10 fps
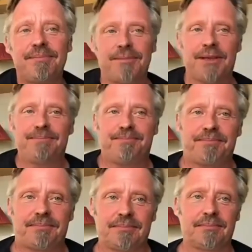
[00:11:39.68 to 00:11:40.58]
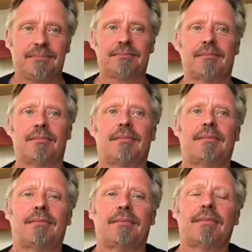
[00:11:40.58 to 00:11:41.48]
the Pan American front end and
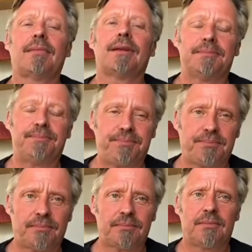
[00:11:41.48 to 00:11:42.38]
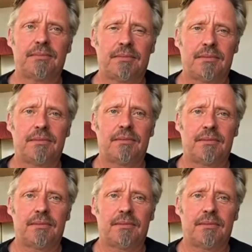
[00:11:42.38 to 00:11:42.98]
so on. So, and